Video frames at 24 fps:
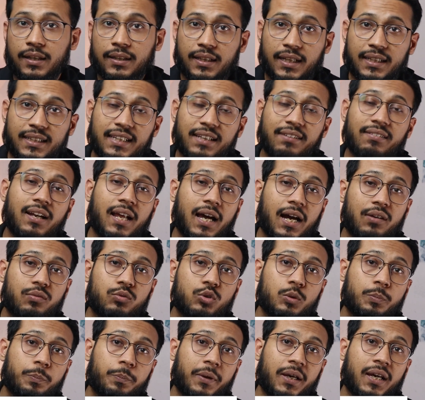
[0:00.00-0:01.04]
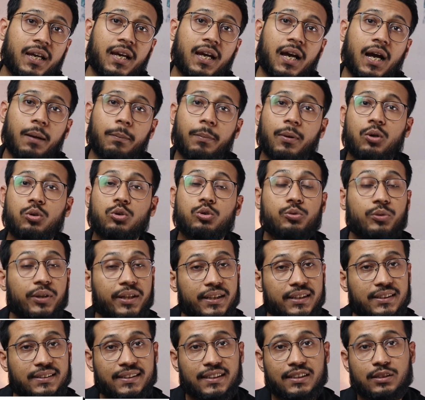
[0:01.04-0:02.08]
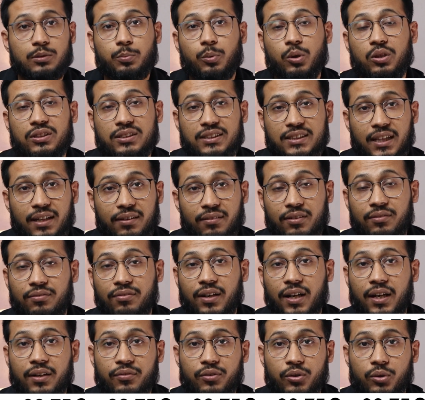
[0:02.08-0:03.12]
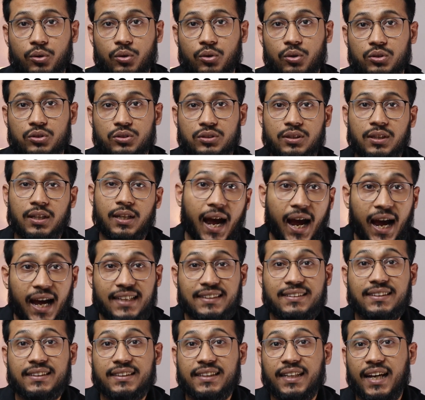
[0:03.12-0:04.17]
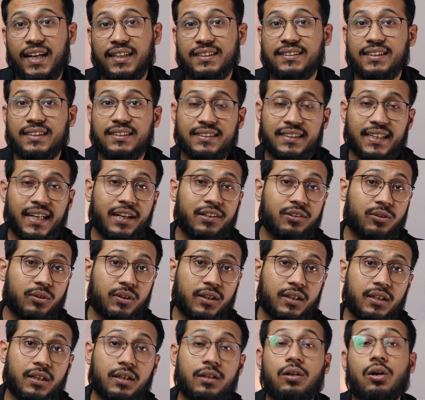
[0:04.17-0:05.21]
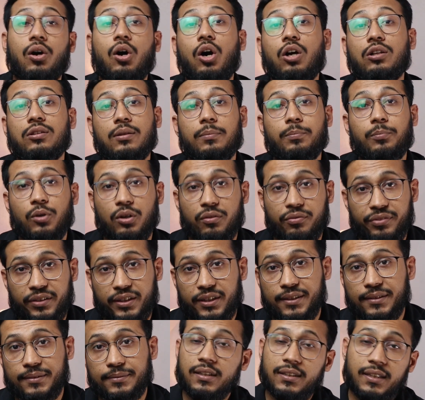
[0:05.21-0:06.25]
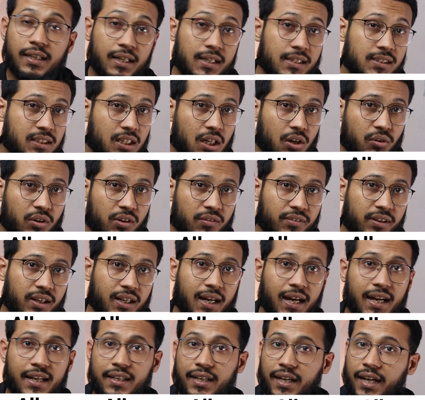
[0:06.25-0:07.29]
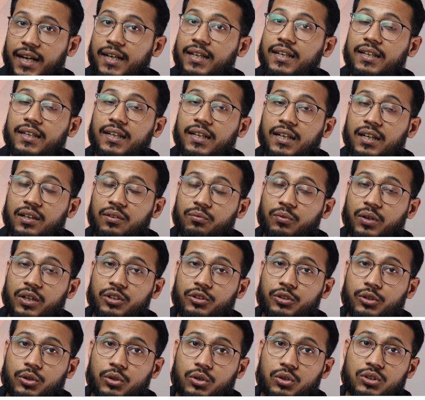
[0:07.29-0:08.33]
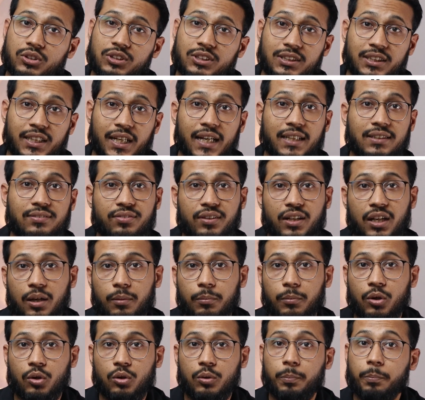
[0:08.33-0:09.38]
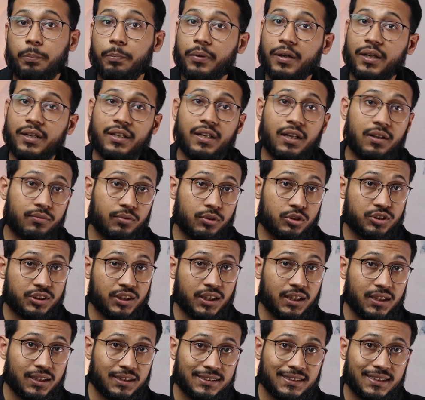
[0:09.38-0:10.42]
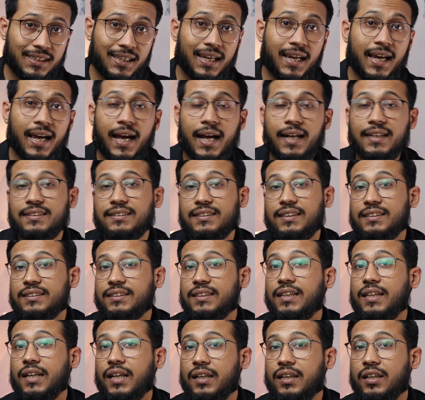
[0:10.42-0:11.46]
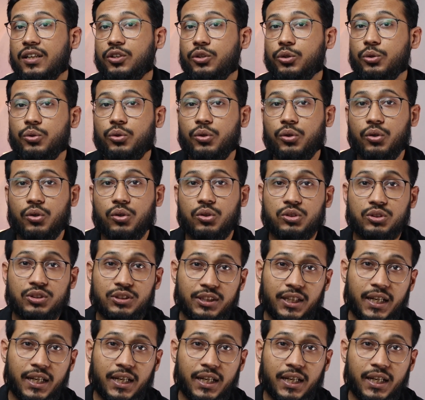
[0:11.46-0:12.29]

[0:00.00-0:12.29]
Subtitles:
then they will have to pay about 26.75 euros as the tax is calculated on the profit. There is, however, an 801 euros tax-free amount per year for singles and 1602 euros